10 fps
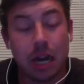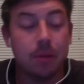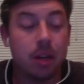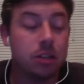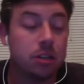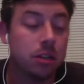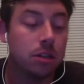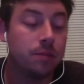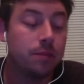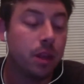I'm not
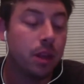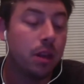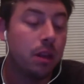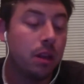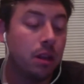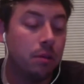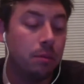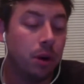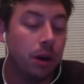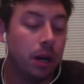sure.
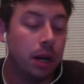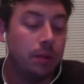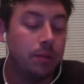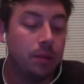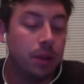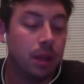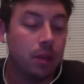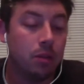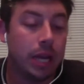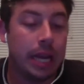But
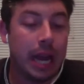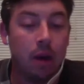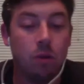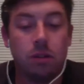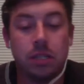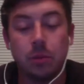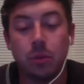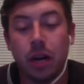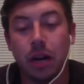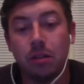looking out
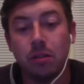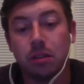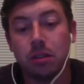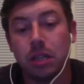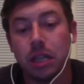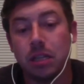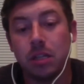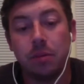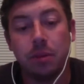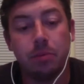somewhere else, there's
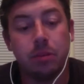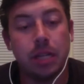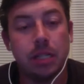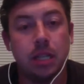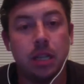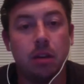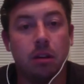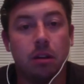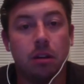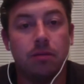going to be plenty
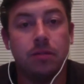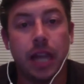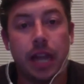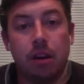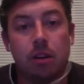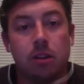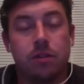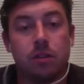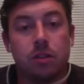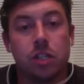of takers
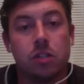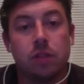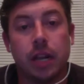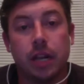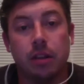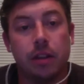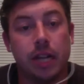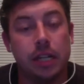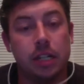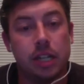for a striker
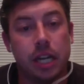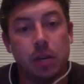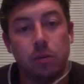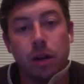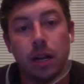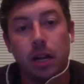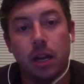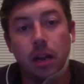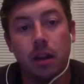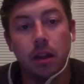in January,
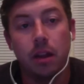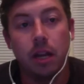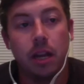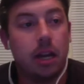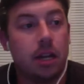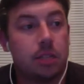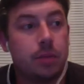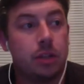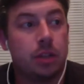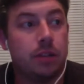
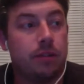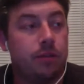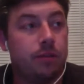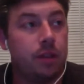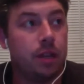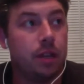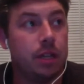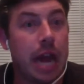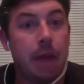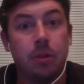especially if
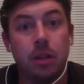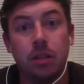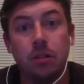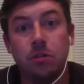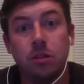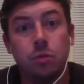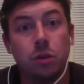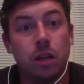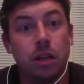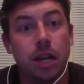Napoli loses
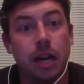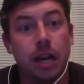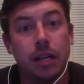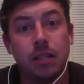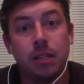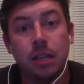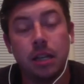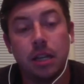one of their guys.